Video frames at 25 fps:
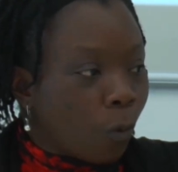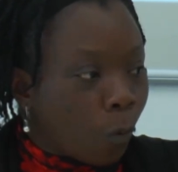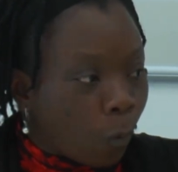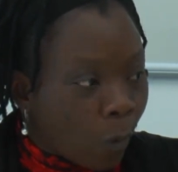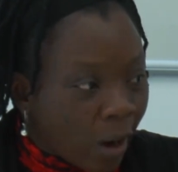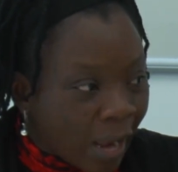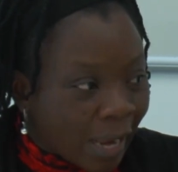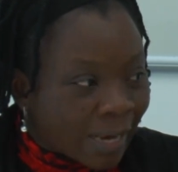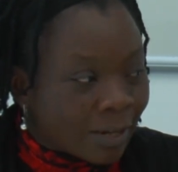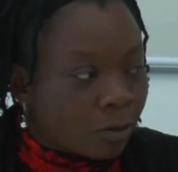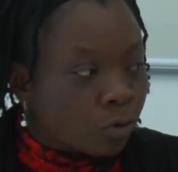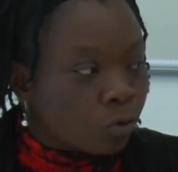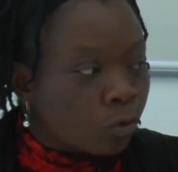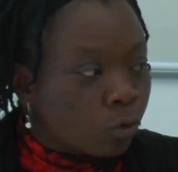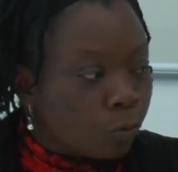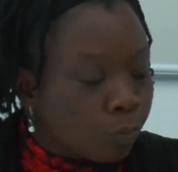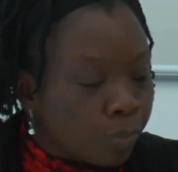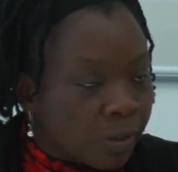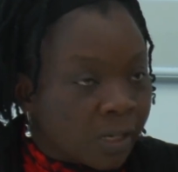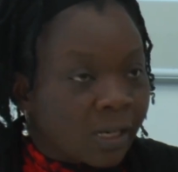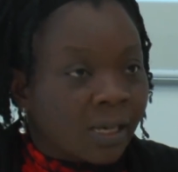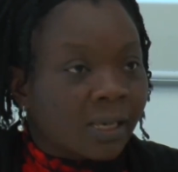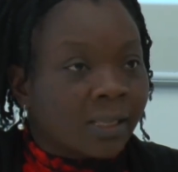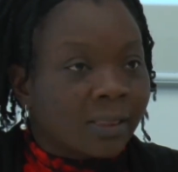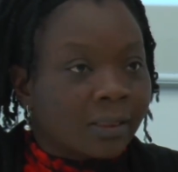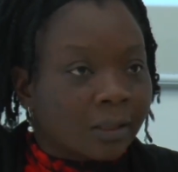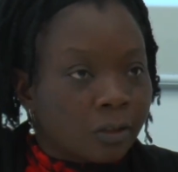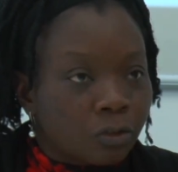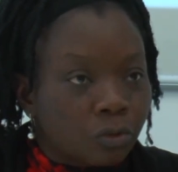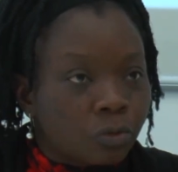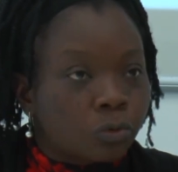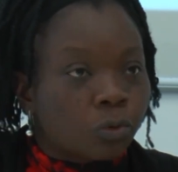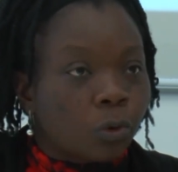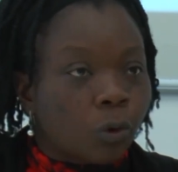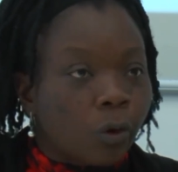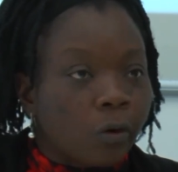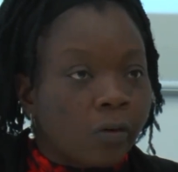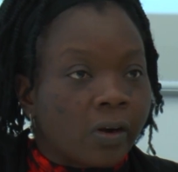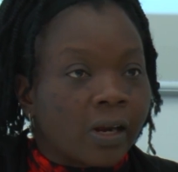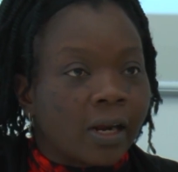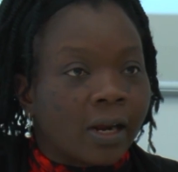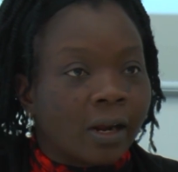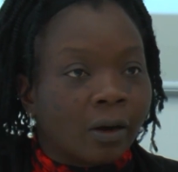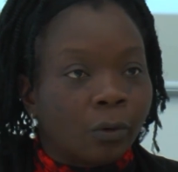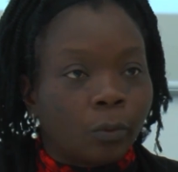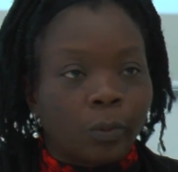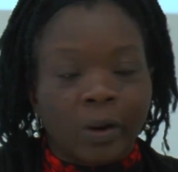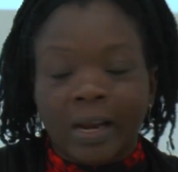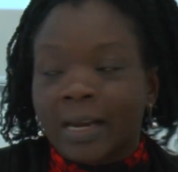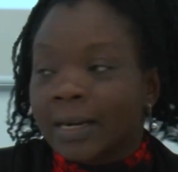where do you begin this story
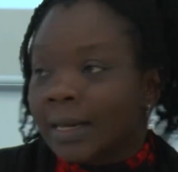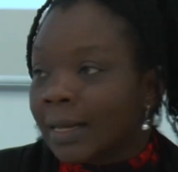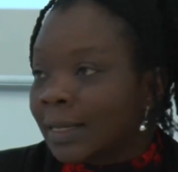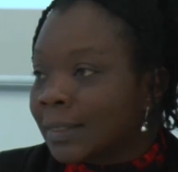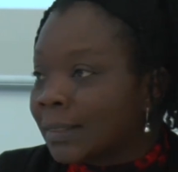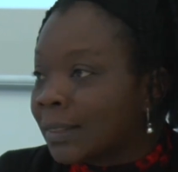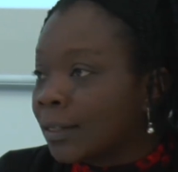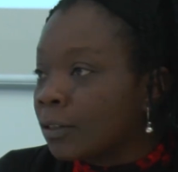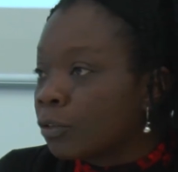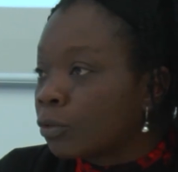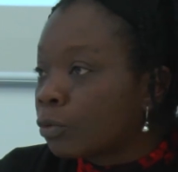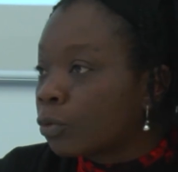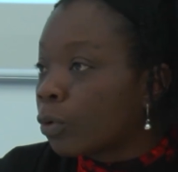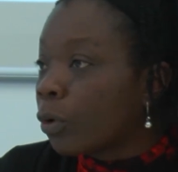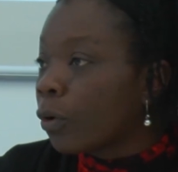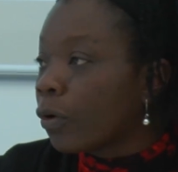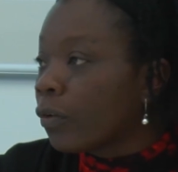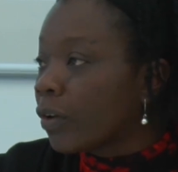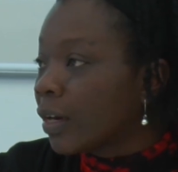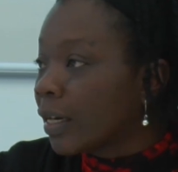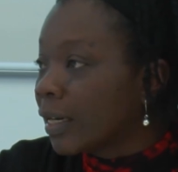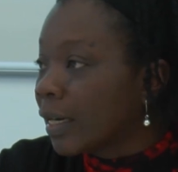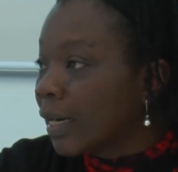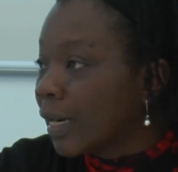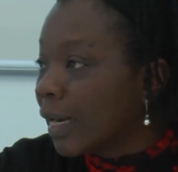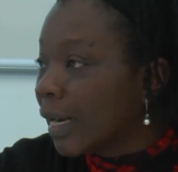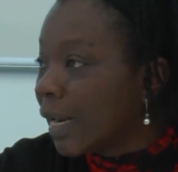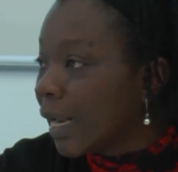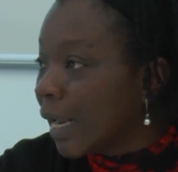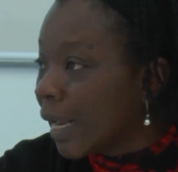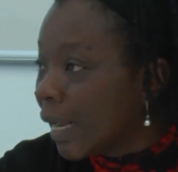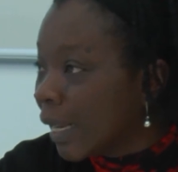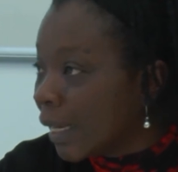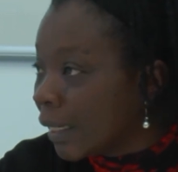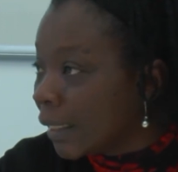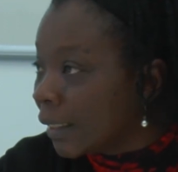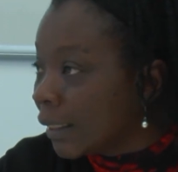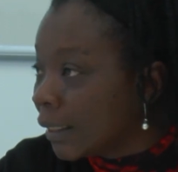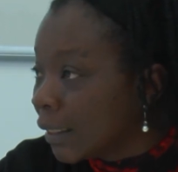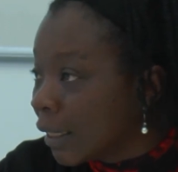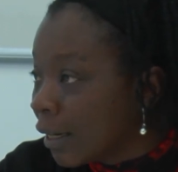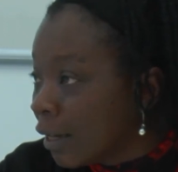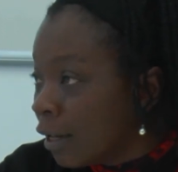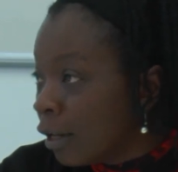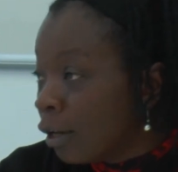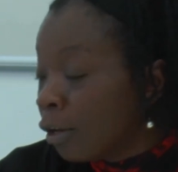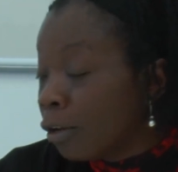and where does this story end?